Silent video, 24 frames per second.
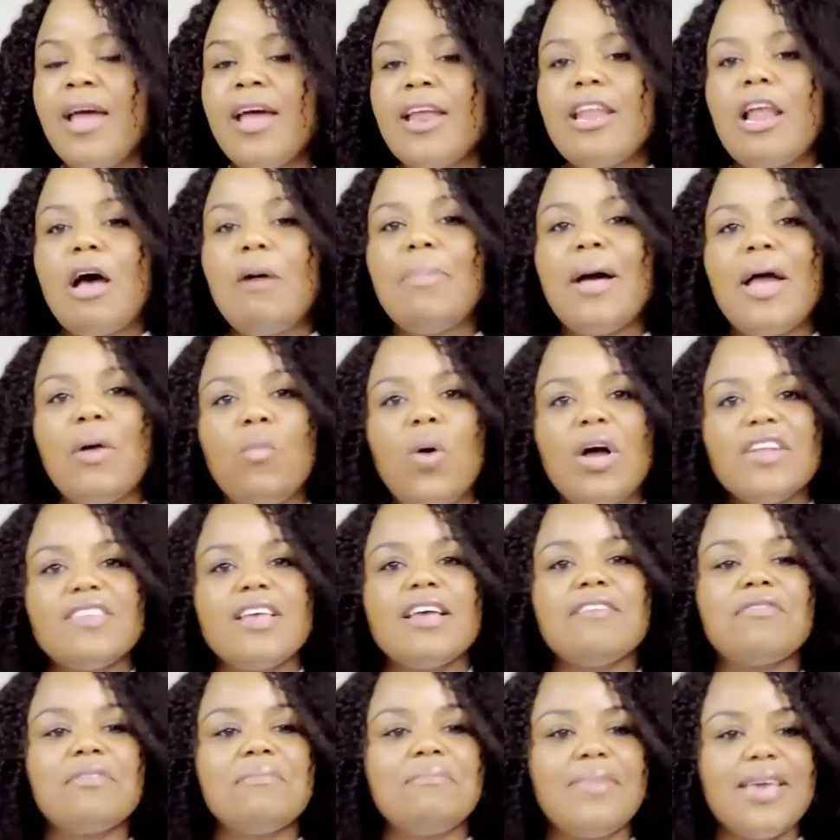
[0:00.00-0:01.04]
Now, by
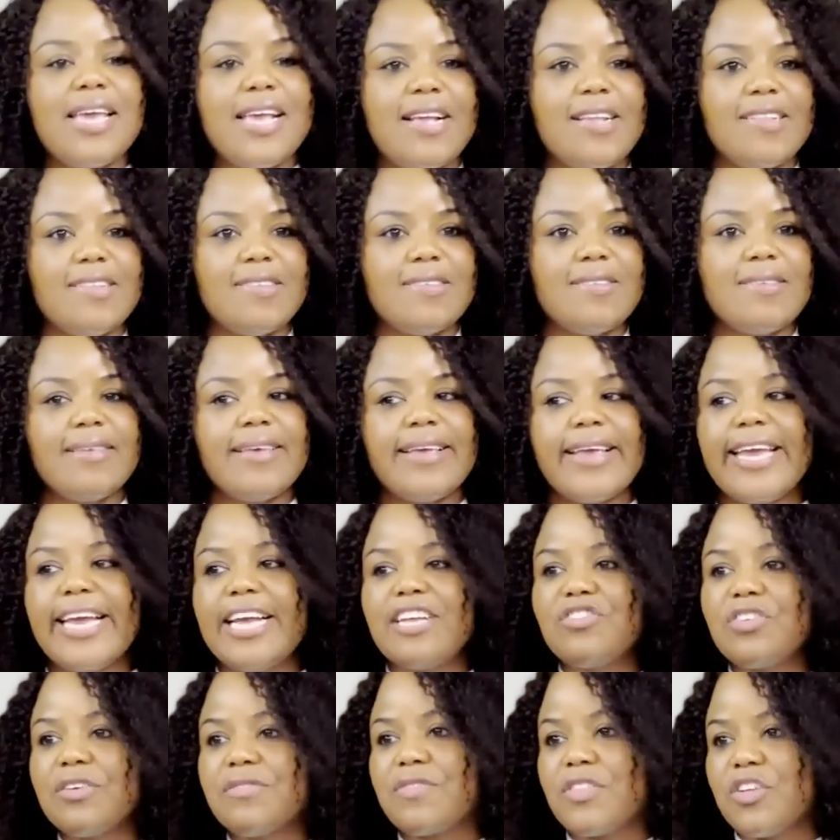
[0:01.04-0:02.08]
whatever means,
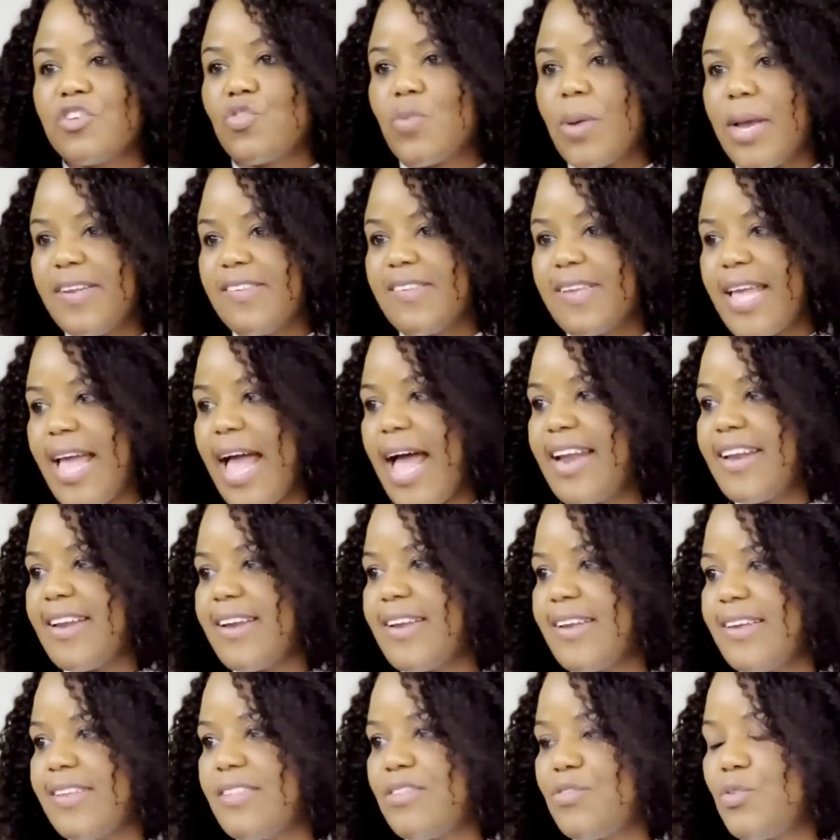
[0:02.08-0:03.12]
each of the 20
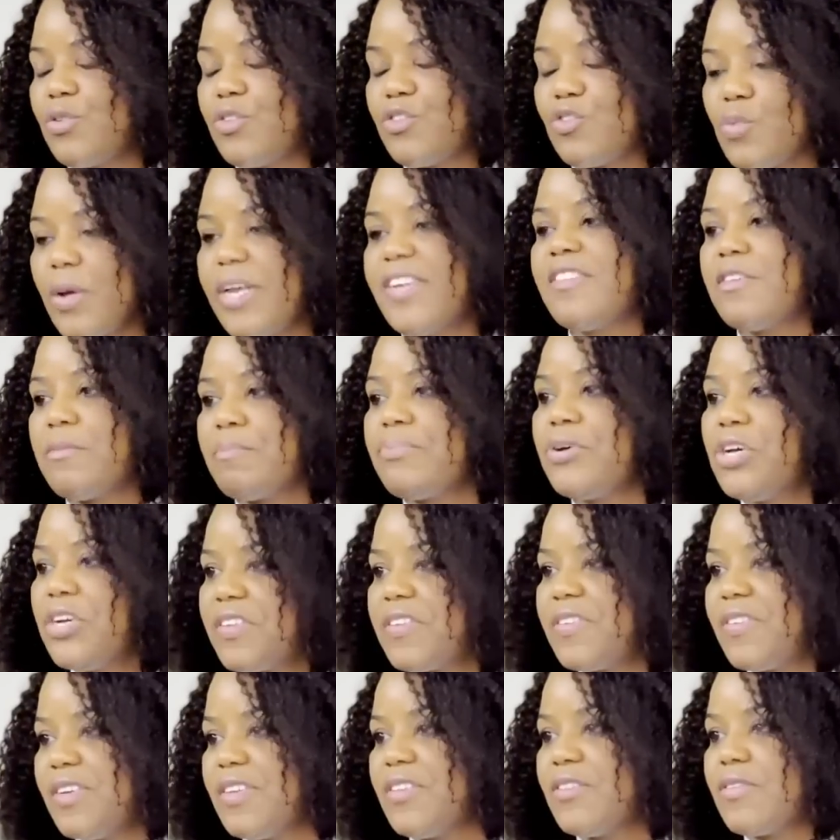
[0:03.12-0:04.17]
candidates or 20
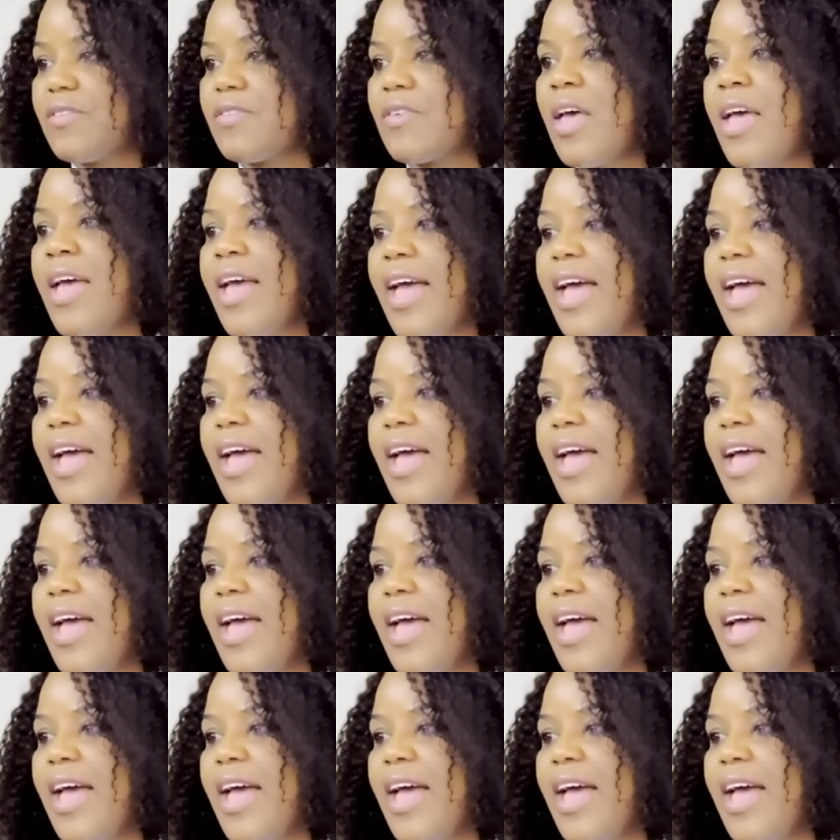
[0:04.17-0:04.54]
persons